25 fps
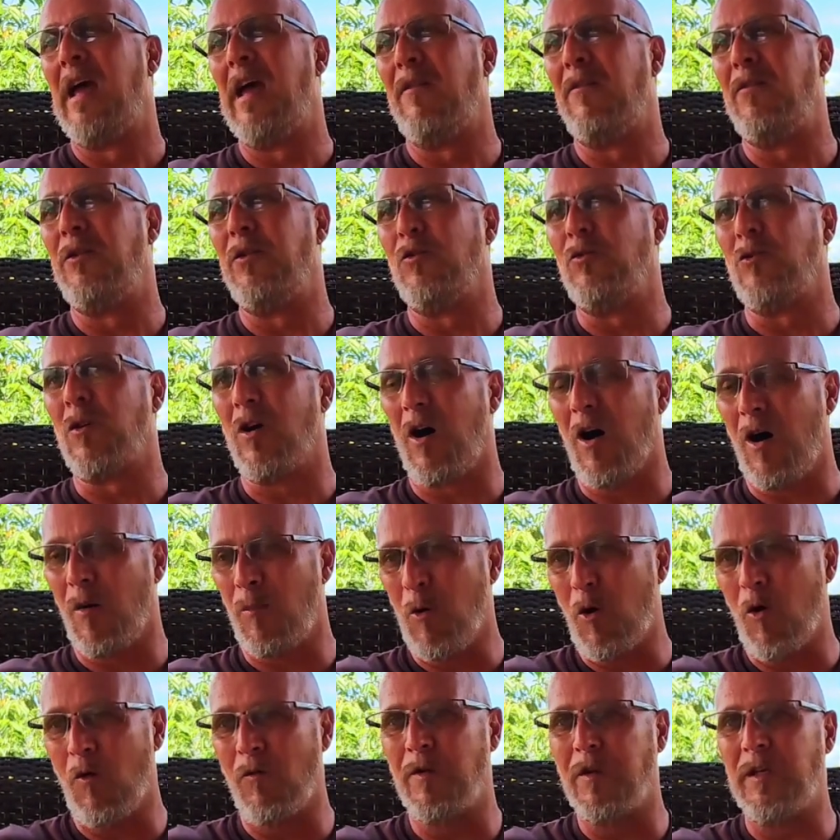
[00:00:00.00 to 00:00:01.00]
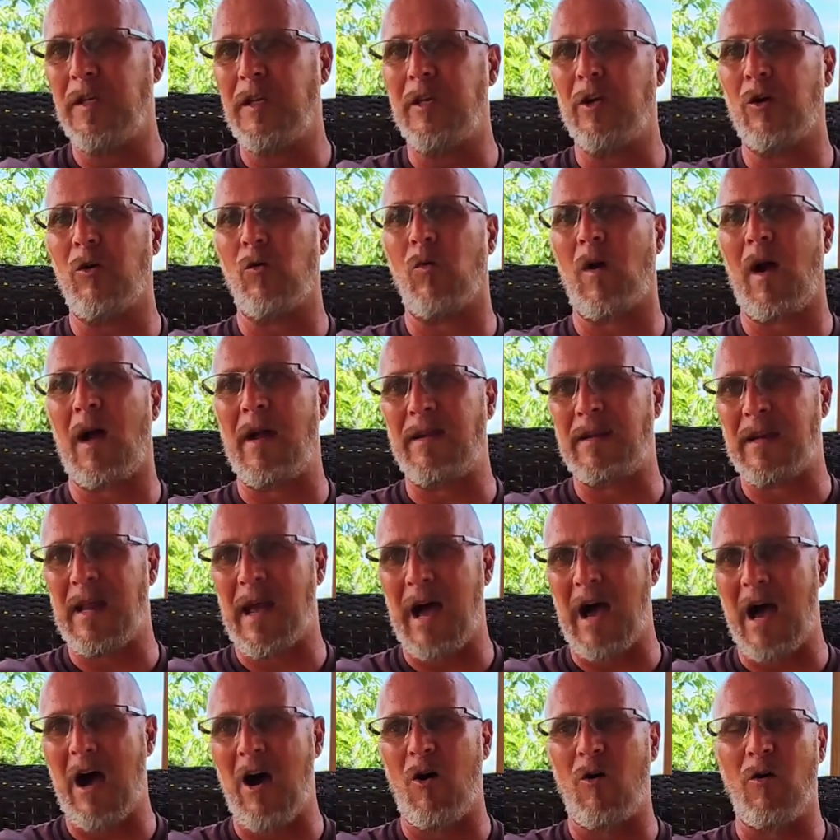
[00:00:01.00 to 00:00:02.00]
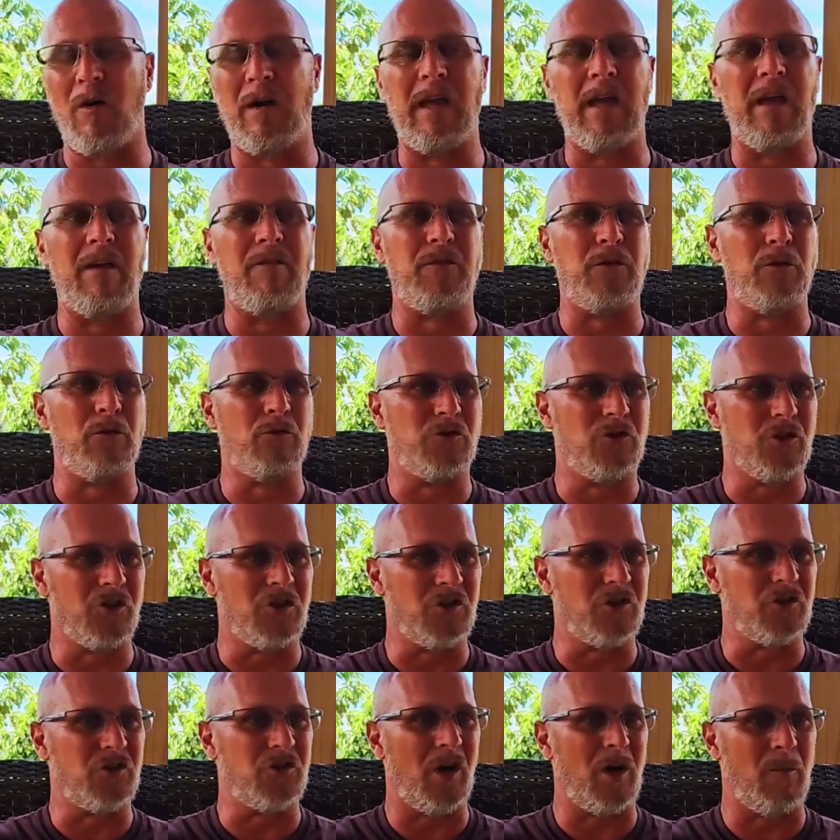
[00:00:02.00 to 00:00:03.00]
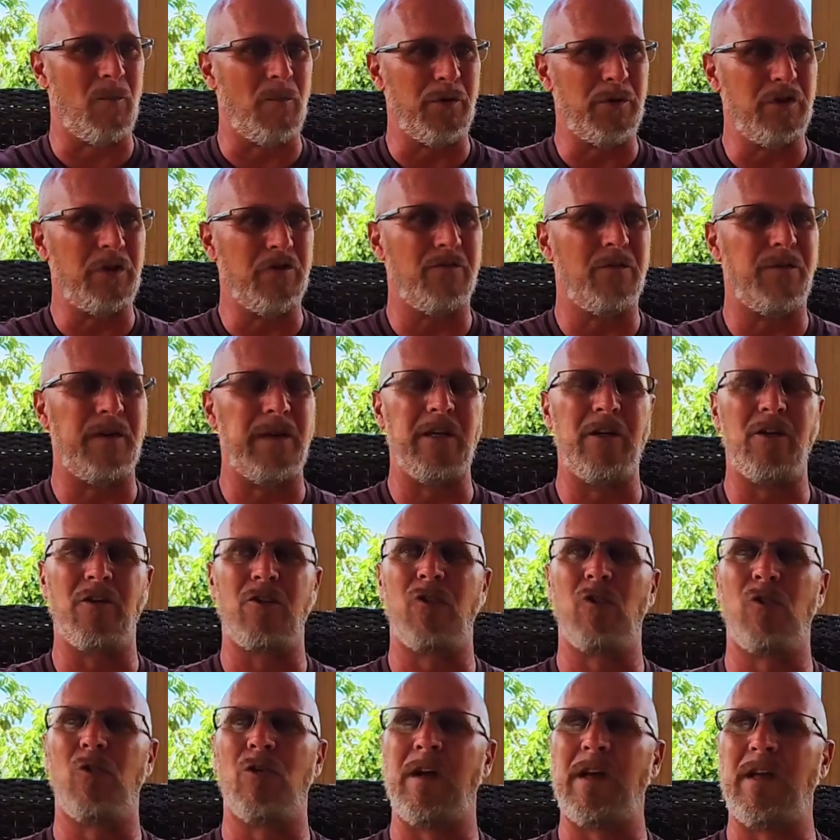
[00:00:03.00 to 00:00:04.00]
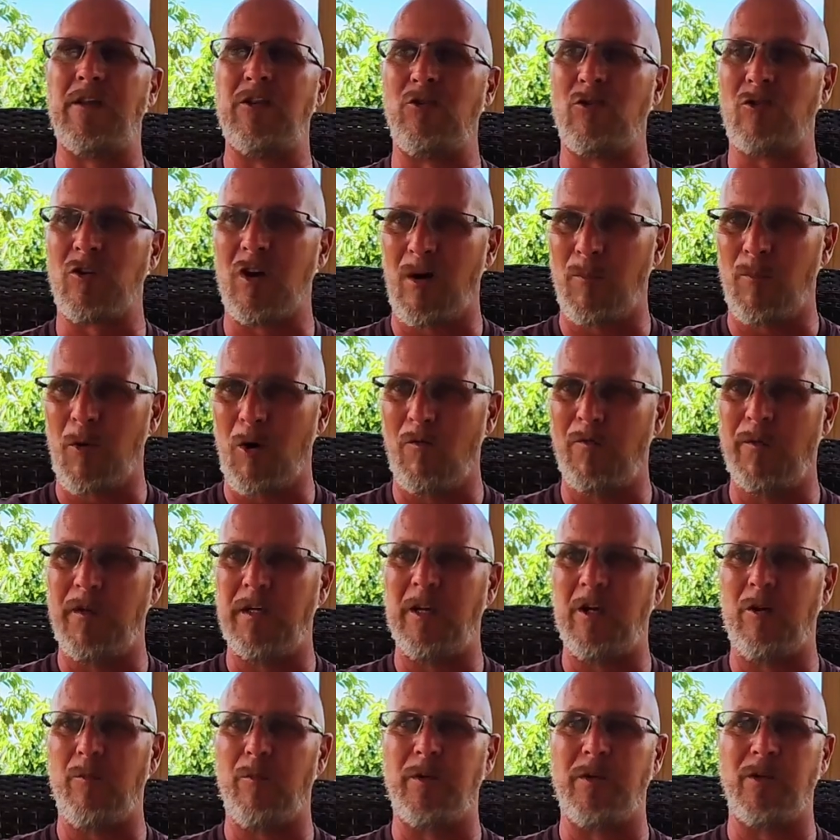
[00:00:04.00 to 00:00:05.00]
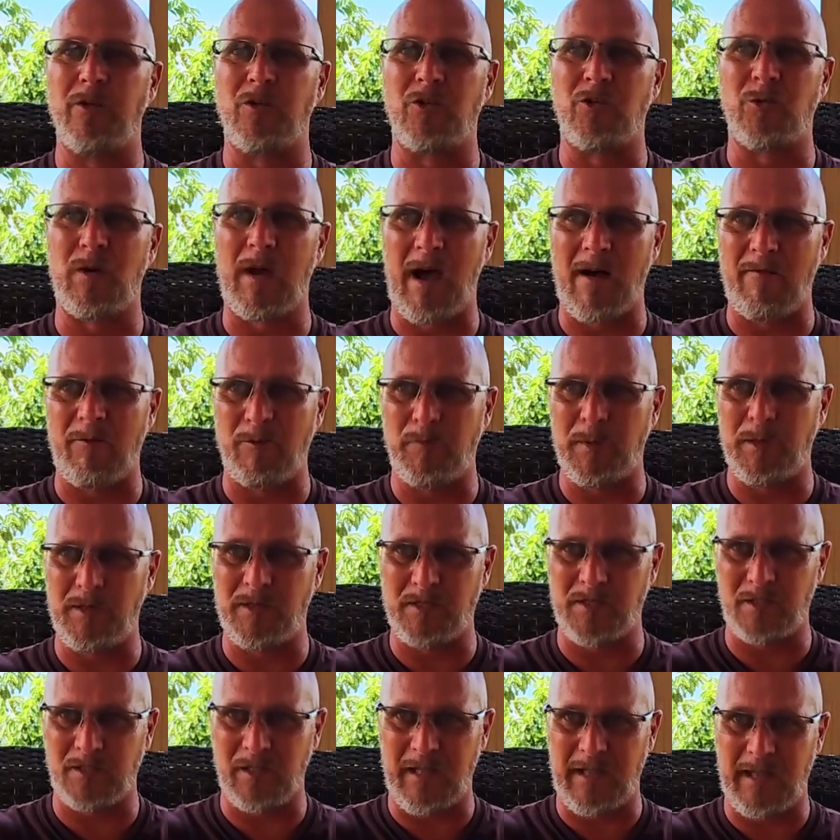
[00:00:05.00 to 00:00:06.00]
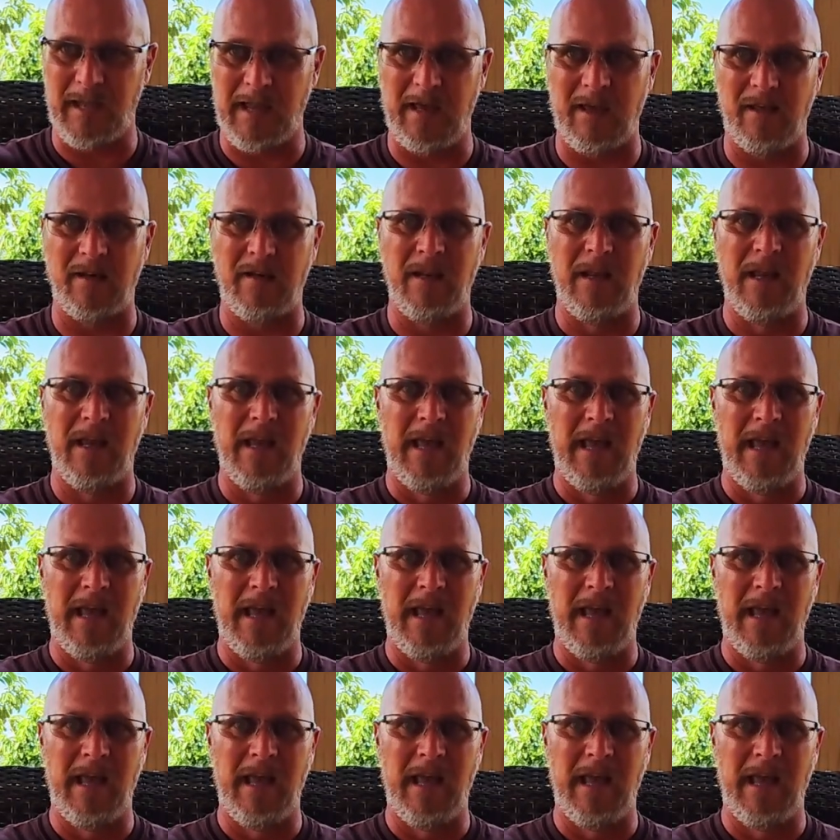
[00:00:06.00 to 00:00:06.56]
if you come over here right now, if you just jump in your vehicle and you come over here because you have a piece of land